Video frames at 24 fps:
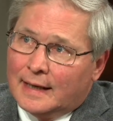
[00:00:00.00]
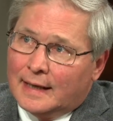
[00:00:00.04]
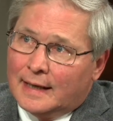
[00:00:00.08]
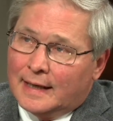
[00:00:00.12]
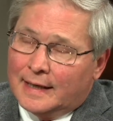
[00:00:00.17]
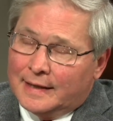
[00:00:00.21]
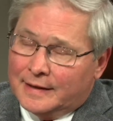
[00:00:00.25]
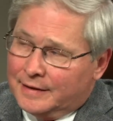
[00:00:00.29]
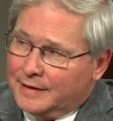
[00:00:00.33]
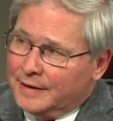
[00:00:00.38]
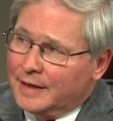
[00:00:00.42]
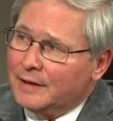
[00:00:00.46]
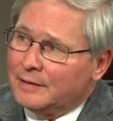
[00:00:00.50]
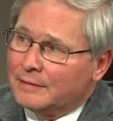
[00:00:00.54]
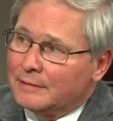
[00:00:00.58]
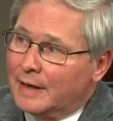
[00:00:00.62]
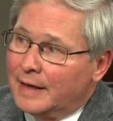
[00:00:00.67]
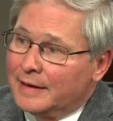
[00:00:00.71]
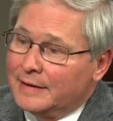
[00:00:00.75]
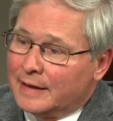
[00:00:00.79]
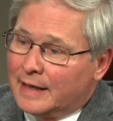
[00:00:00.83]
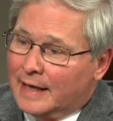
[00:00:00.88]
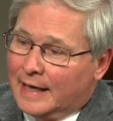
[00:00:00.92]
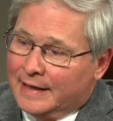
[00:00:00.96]
I don't know.
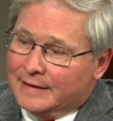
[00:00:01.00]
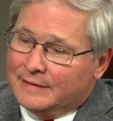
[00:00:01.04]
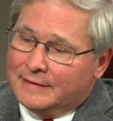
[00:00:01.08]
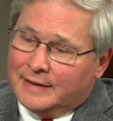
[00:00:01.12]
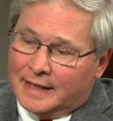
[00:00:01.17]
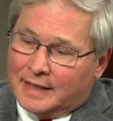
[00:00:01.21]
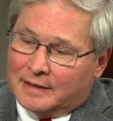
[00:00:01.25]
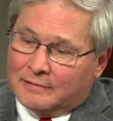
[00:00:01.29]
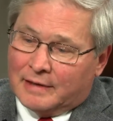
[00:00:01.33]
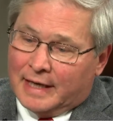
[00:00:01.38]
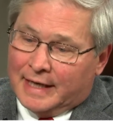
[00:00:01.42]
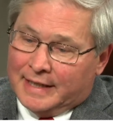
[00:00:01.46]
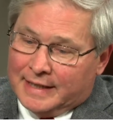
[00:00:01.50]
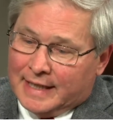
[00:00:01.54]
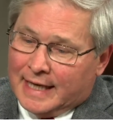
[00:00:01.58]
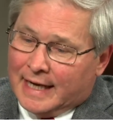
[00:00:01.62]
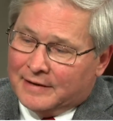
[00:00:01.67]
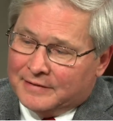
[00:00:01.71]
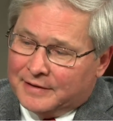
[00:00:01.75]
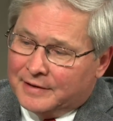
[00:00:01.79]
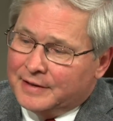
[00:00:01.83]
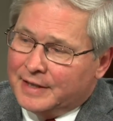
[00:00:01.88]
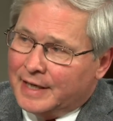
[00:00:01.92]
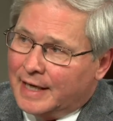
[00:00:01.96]
I, I think right
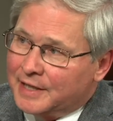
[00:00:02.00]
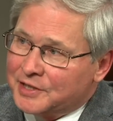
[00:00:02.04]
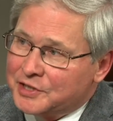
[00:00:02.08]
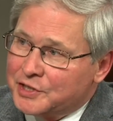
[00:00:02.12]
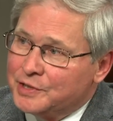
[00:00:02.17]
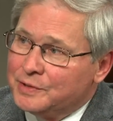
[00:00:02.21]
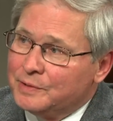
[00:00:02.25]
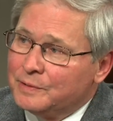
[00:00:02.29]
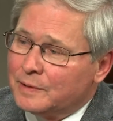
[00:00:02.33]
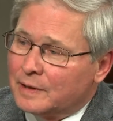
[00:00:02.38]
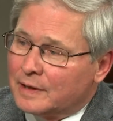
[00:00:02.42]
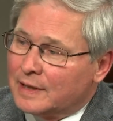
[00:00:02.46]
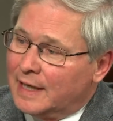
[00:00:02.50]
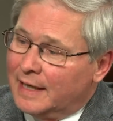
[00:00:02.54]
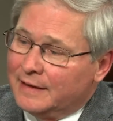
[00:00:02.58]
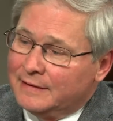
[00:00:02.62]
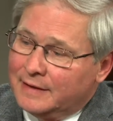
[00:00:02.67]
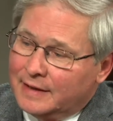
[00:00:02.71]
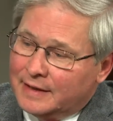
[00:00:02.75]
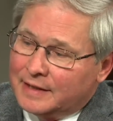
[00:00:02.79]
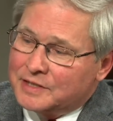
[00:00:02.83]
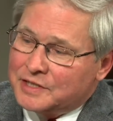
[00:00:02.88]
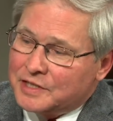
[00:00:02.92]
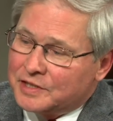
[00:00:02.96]
now they're not sure. I
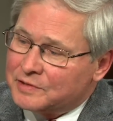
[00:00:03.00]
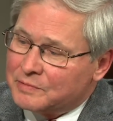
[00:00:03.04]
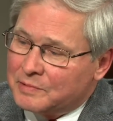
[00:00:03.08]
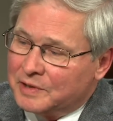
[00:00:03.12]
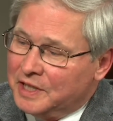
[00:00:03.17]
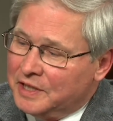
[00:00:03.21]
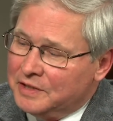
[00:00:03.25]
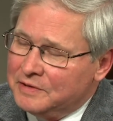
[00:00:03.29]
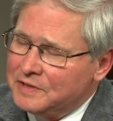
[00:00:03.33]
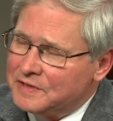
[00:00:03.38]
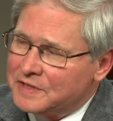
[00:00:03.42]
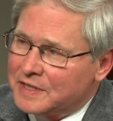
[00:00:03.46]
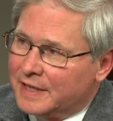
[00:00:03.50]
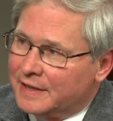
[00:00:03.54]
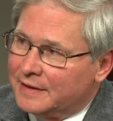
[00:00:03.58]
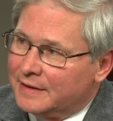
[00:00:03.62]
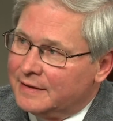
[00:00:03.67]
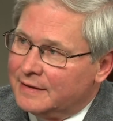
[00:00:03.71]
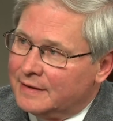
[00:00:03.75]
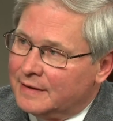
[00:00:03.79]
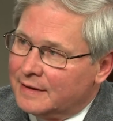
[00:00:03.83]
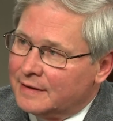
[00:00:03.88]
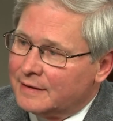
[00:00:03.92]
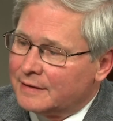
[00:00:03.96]
think just what you
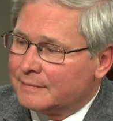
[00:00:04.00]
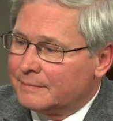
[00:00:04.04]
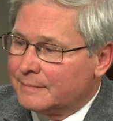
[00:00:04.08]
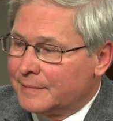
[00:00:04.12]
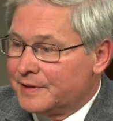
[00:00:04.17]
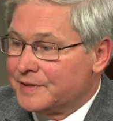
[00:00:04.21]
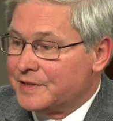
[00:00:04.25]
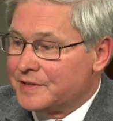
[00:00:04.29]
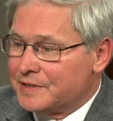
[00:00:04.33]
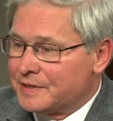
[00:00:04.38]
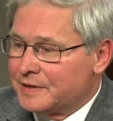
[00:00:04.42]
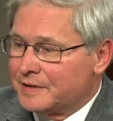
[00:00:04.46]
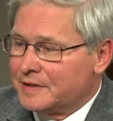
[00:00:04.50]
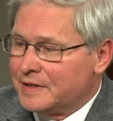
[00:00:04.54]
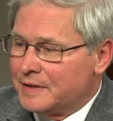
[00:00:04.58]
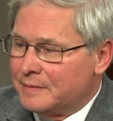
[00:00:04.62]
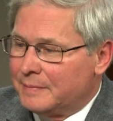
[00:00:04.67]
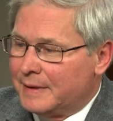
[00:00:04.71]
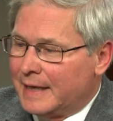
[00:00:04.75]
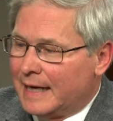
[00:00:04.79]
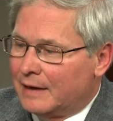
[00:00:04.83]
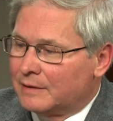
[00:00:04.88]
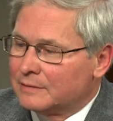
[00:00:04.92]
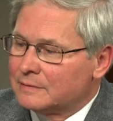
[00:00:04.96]
said, they're concerned
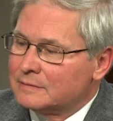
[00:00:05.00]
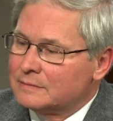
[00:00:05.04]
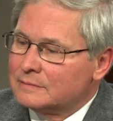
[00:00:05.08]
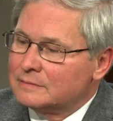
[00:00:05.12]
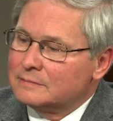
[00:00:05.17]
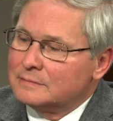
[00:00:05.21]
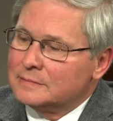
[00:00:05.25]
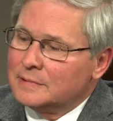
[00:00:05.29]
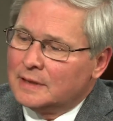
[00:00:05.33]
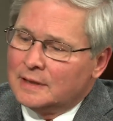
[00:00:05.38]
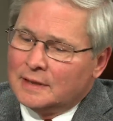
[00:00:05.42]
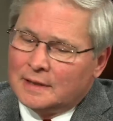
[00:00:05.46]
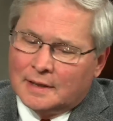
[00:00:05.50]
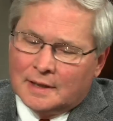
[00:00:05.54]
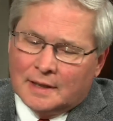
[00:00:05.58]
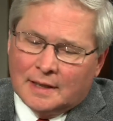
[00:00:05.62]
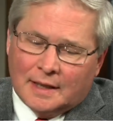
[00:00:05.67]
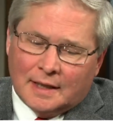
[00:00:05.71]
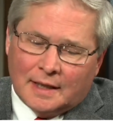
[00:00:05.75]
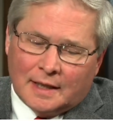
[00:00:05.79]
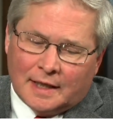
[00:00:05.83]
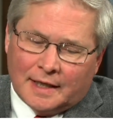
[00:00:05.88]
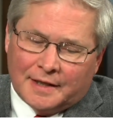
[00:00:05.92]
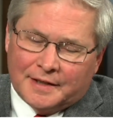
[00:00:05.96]
about
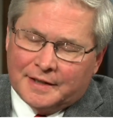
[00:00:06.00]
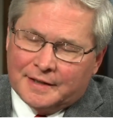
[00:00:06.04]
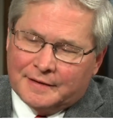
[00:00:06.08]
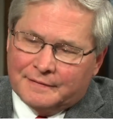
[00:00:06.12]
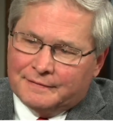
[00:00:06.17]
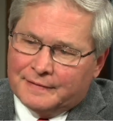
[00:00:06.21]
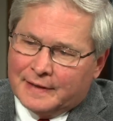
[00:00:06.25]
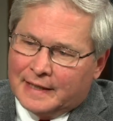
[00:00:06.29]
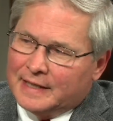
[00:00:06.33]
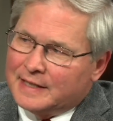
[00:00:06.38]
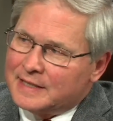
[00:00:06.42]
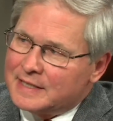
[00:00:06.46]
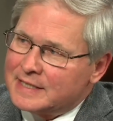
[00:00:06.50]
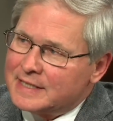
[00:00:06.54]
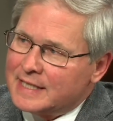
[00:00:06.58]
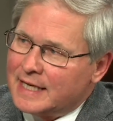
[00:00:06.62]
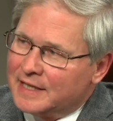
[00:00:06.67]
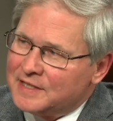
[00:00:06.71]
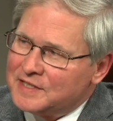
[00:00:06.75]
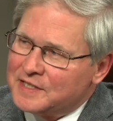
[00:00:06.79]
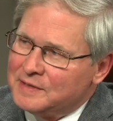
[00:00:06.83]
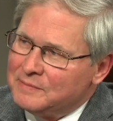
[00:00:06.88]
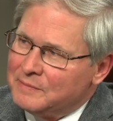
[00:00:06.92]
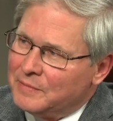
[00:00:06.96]
uh, the defendant's
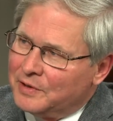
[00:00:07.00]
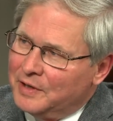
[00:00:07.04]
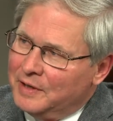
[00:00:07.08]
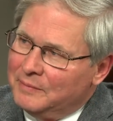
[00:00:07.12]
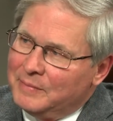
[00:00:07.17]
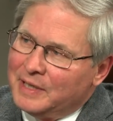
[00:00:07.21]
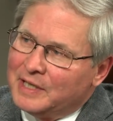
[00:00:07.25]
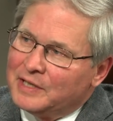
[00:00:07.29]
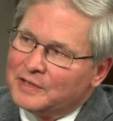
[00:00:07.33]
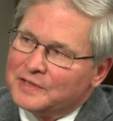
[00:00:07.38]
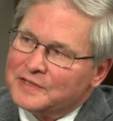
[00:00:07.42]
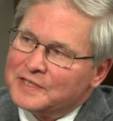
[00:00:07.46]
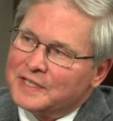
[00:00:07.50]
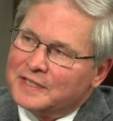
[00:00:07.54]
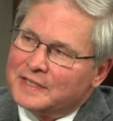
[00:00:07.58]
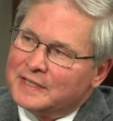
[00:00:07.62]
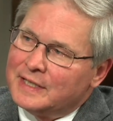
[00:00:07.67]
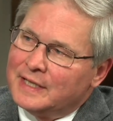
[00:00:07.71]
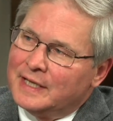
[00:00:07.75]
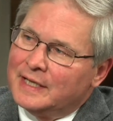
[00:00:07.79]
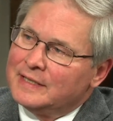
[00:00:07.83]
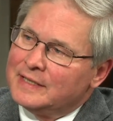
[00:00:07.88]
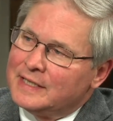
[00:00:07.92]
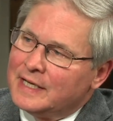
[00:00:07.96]
testimony because it,
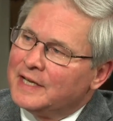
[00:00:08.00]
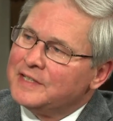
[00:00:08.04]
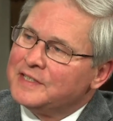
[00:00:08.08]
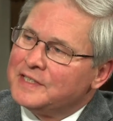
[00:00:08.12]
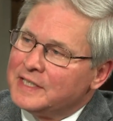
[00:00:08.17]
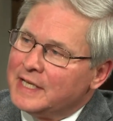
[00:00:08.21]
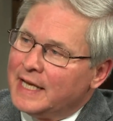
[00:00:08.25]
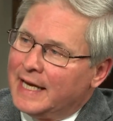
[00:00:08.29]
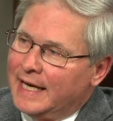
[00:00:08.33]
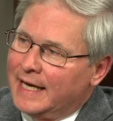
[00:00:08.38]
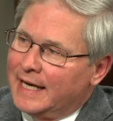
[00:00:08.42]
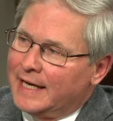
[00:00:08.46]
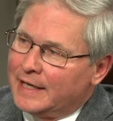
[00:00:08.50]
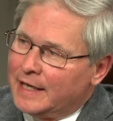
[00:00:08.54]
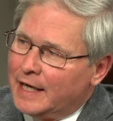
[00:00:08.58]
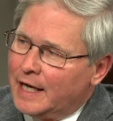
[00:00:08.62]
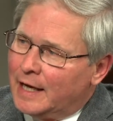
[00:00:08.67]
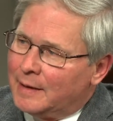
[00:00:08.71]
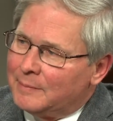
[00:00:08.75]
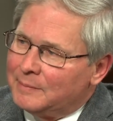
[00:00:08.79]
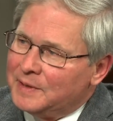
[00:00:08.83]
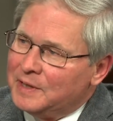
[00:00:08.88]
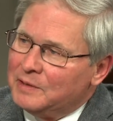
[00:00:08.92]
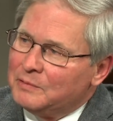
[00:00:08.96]
it doesn't add
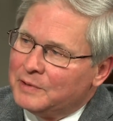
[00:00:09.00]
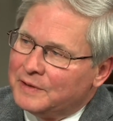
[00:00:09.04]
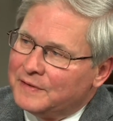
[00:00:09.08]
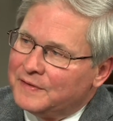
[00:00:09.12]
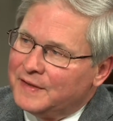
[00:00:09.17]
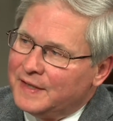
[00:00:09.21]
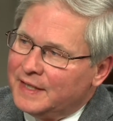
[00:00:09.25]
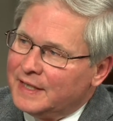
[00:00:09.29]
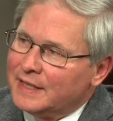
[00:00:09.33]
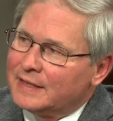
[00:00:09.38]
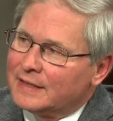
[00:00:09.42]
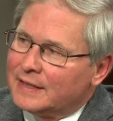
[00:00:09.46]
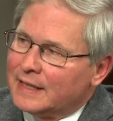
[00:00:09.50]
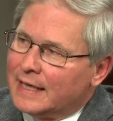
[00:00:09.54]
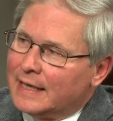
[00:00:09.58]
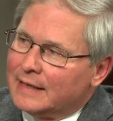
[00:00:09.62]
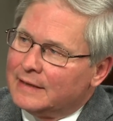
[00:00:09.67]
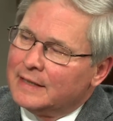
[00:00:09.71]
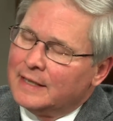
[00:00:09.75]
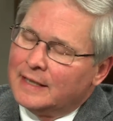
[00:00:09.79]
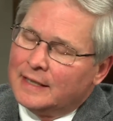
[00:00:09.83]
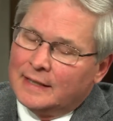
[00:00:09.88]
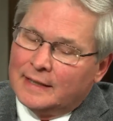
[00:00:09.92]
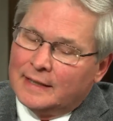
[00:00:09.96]
up. You would think
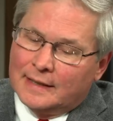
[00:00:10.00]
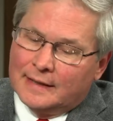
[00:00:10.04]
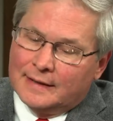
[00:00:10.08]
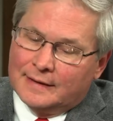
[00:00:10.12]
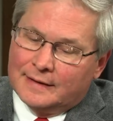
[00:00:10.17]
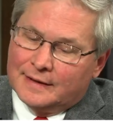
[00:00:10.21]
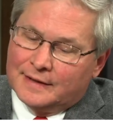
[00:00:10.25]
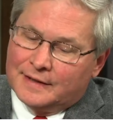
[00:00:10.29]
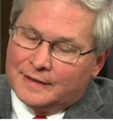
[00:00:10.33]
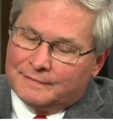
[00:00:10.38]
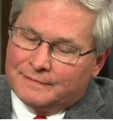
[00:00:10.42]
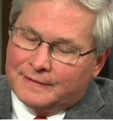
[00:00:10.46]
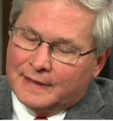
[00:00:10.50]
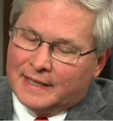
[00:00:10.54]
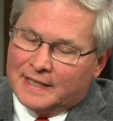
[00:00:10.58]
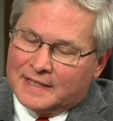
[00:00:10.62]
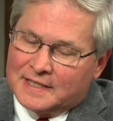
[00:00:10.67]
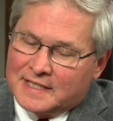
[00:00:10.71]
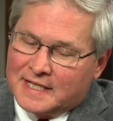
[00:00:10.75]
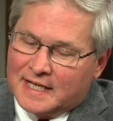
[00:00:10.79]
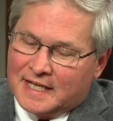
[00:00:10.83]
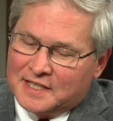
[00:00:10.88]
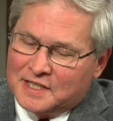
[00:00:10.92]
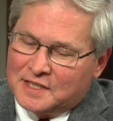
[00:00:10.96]
that the
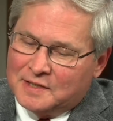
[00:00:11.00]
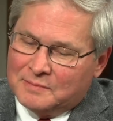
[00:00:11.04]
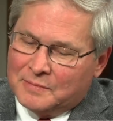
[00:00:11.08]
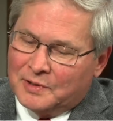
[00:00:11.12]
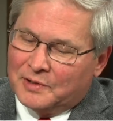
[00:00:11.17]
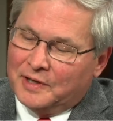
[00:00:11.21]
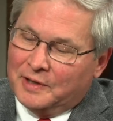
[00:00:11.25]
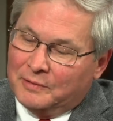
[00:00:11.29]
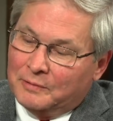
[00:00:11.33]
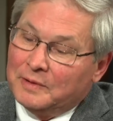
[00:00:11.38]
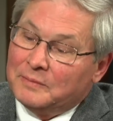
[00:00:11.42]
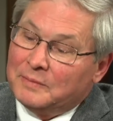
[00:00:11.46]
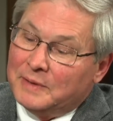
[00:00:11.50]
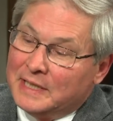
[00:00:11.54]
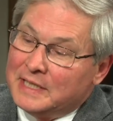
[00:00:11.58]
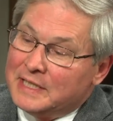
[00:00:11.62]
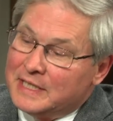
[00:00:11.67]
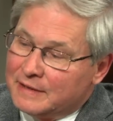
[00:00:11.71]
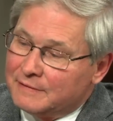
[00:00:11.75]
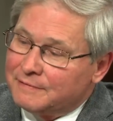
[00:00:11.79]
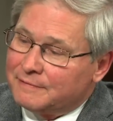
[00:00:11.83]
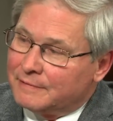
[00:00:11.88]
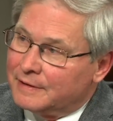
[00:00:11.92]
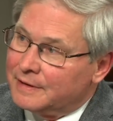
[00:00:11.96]
defendant's testimony would be
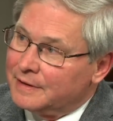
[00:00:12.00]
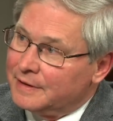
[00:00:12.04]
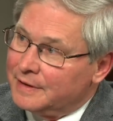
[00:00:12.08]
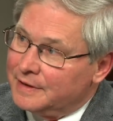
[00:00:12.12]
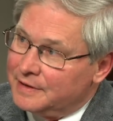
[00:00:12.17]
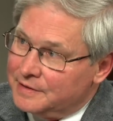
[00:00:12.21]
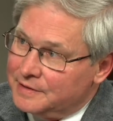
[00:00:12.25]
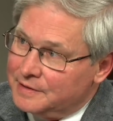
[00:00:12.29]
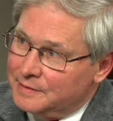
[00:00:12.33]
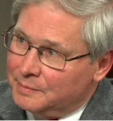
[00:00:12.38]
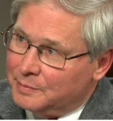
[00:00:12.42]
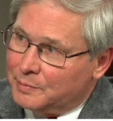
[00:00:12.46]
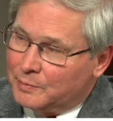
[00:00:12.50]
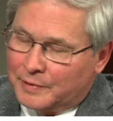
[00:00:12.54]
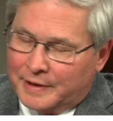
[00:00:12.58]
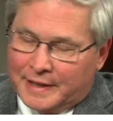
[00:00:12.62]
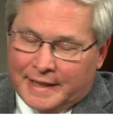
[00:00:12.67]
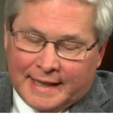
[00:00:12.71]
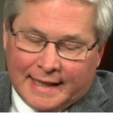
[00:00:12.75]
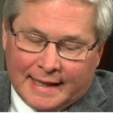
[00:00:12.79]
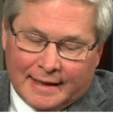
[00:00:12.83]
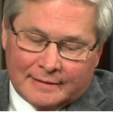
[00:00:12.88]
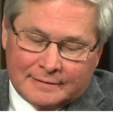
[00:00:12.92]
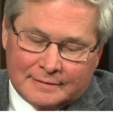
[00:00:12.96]
different, as you
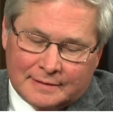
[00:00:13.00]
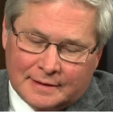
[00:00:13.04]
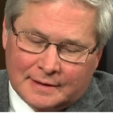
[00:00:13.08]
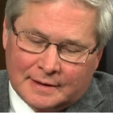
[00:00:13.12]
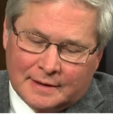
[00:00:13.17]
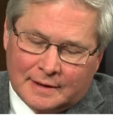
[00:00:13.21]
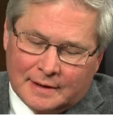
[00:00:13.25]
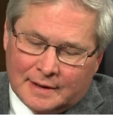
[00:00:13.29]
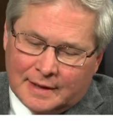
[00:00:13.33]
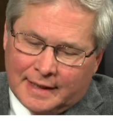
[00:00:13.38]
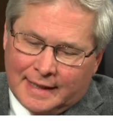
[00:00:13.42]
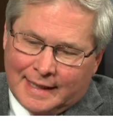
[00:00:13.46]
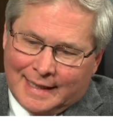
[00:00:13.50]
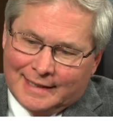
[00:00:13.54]
pointed out, right.